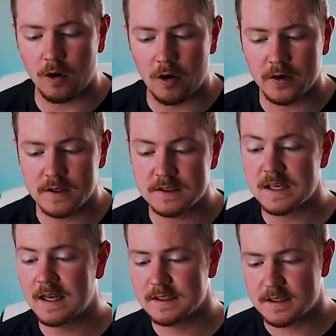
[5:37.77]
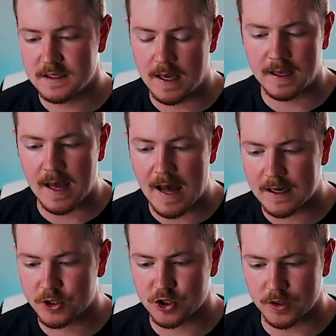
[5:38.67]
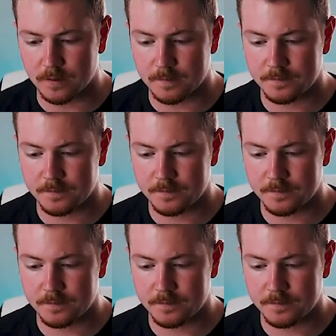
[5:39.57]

audience to take action.